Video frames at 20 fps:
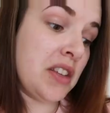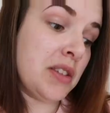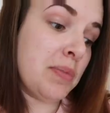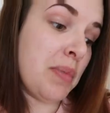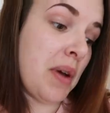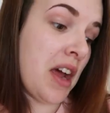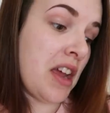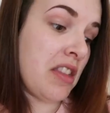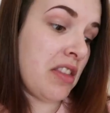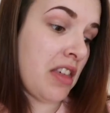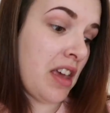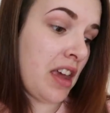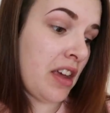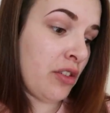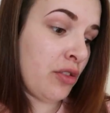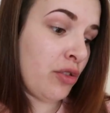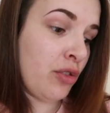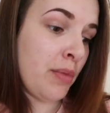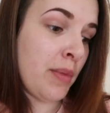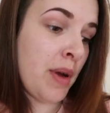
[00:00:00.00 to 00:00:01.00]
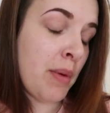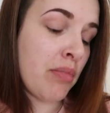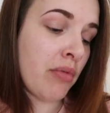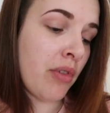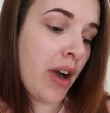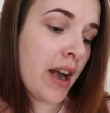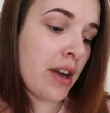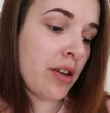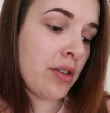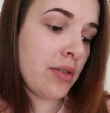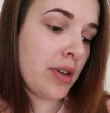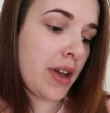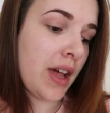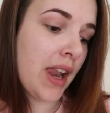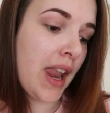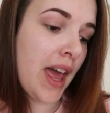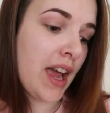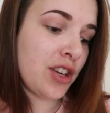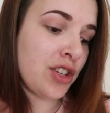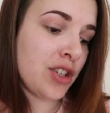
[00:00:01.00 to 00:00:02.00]
inspired things from a brand new
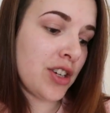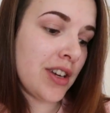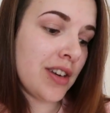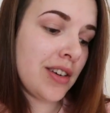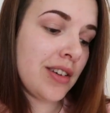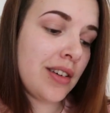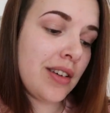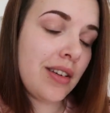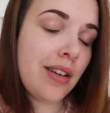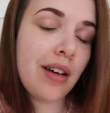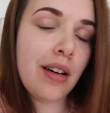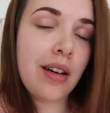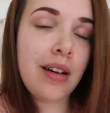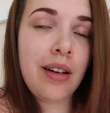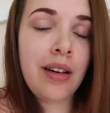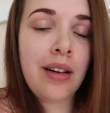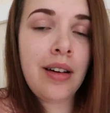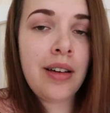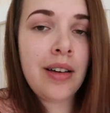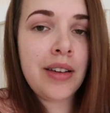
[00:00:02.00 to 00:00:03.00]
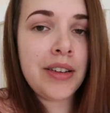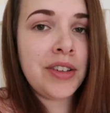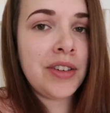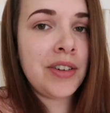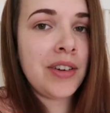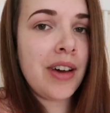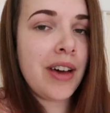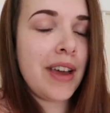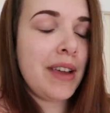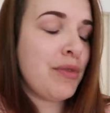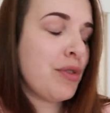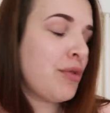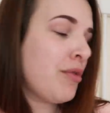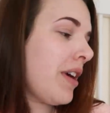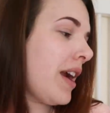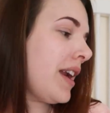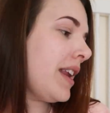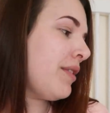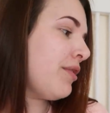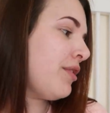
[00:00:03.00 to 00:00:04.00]
collection. Oh, you're not even
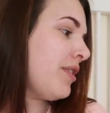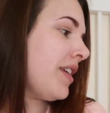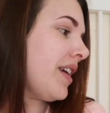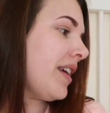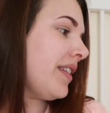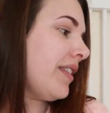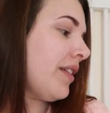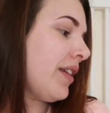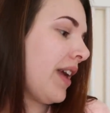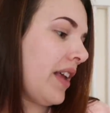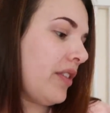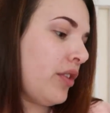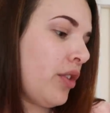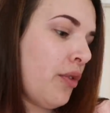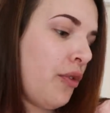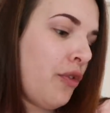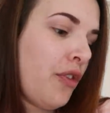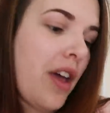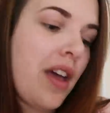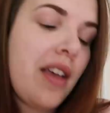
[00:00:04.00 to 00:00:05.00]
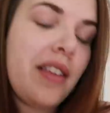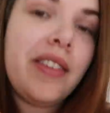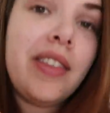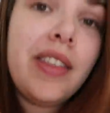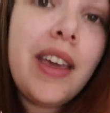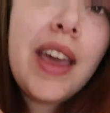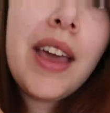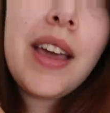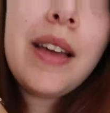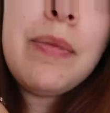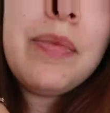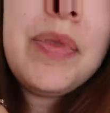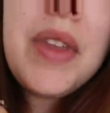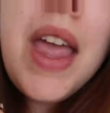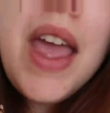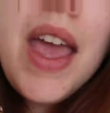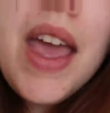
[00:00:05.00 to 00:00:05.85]
ready for this. Okay, so the first thing